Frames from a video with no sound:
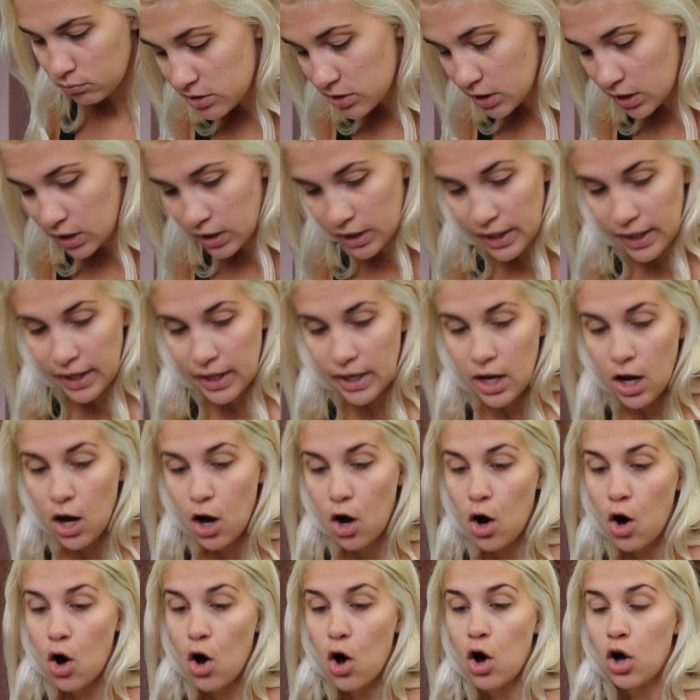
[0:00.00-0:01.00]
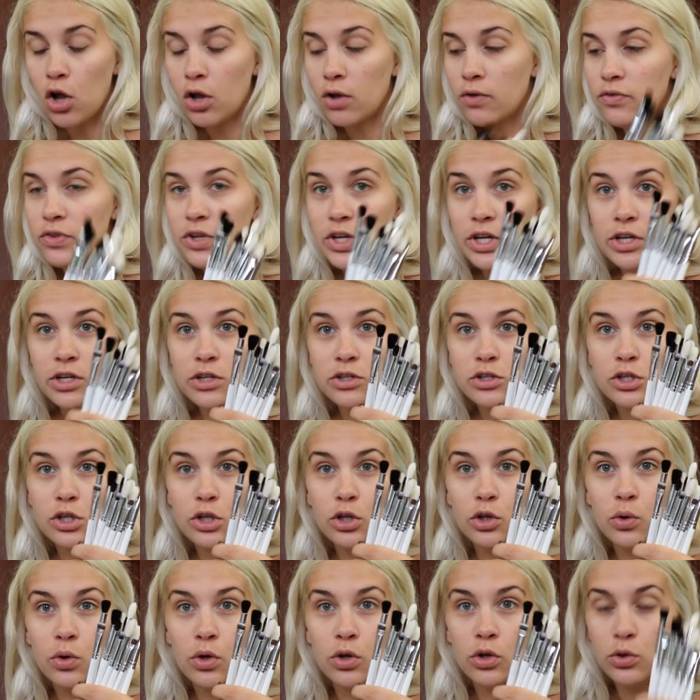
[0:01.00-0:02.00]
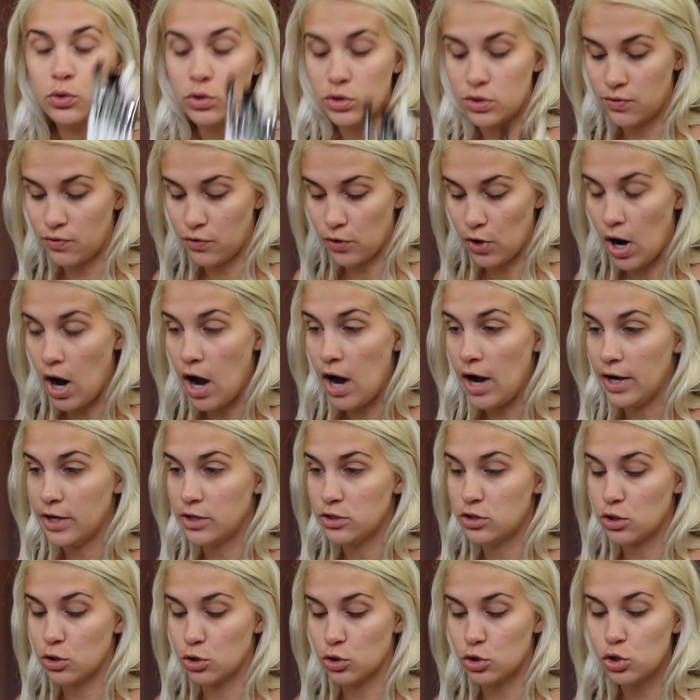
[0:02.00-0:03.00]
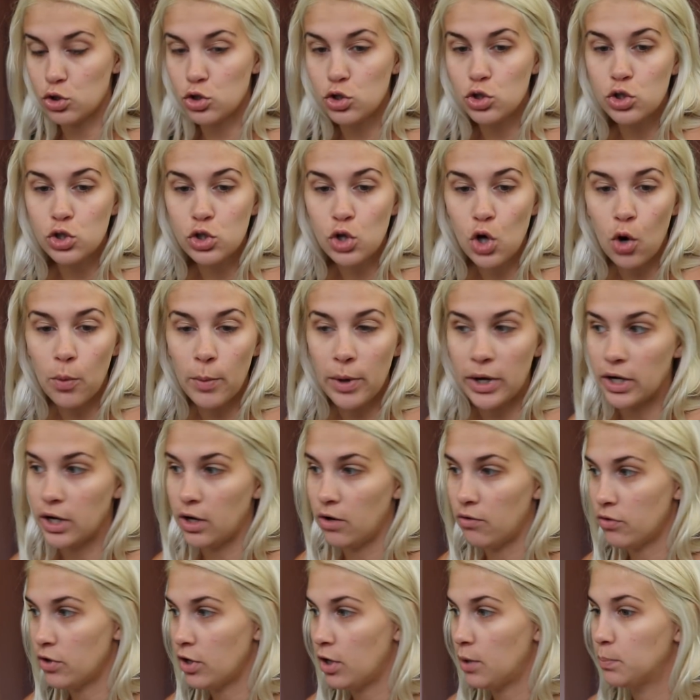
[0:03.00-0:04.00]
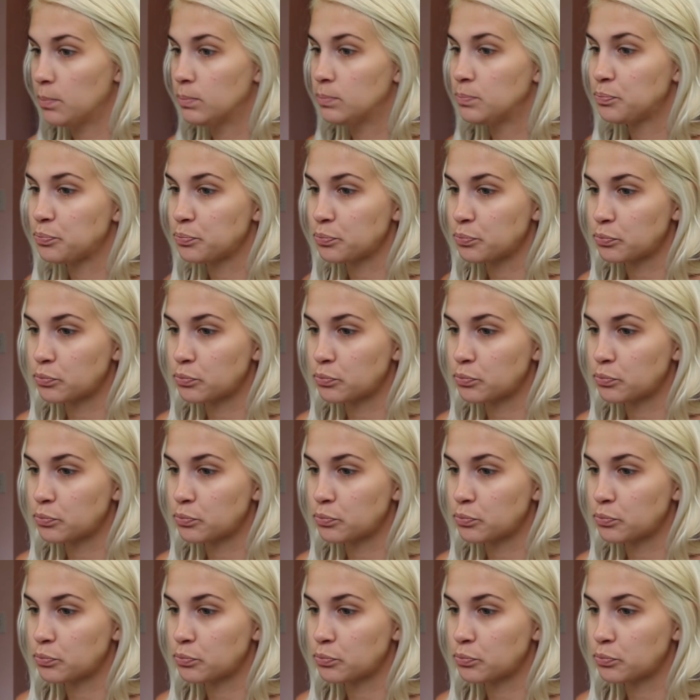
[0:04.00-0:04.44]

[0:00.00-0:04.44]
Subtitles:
Basically, all of these you can use for eyes. There's so many of them.